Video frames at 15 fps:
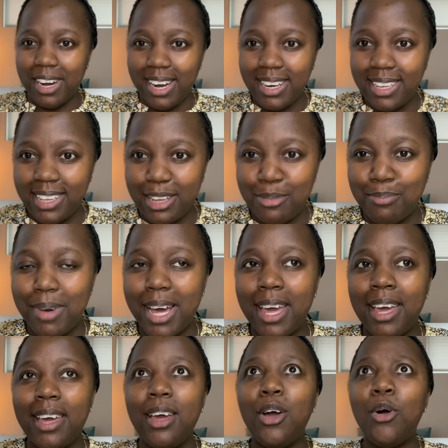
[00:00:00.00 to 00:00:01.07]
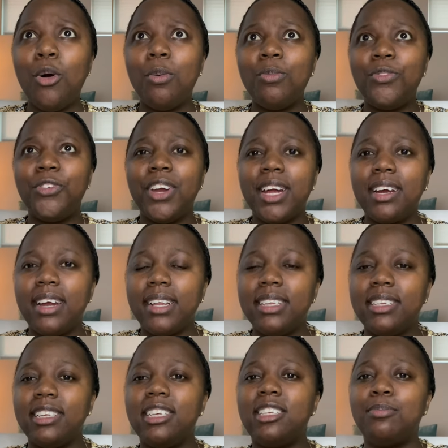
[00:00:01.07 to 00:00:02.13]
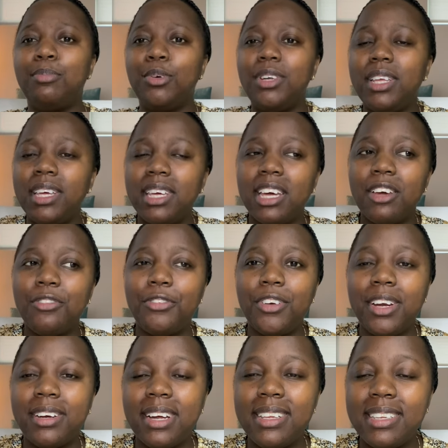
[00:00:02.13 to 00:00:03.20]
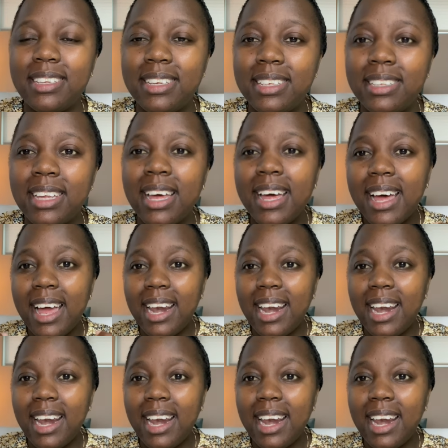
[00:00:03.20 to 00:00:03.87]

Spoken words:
already my home fragrances, body care fragrances,